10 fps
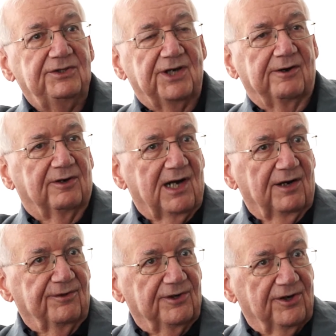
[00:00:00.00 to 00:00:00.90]
General
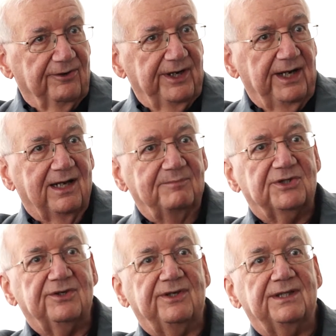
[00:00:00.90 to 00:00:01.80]
Arthur Currie,
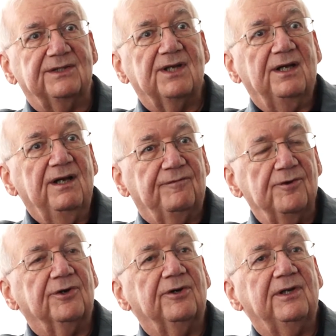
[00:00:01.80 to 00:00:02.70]
comes to his
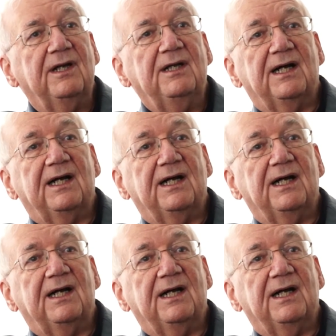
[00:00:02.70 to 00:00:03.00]
funeral.